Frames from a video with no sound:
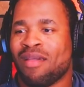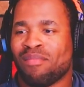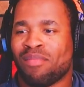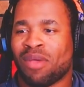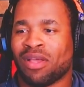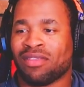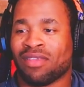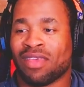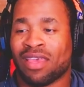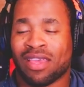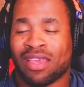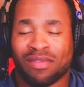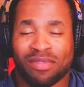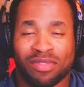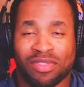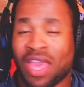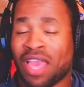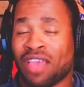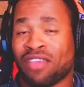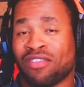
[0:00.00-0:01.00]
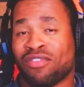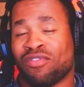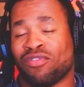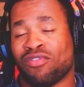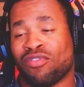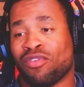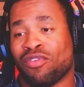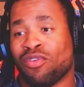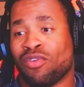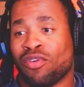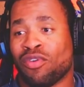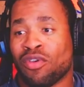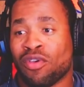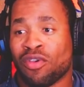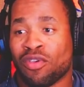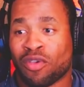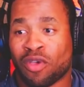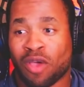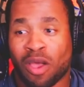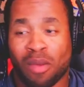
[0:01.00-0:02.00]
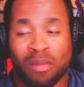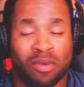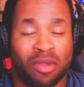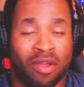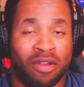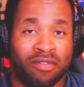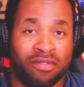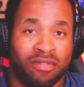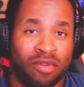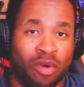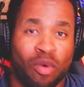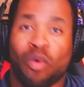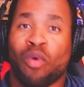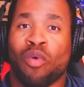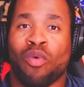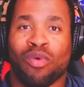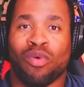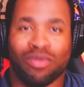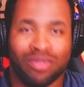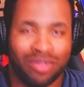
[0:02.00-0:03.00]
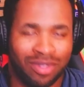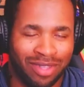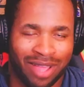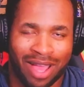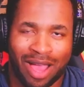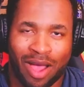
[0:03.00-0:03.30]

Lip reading: but thanks to couple of old,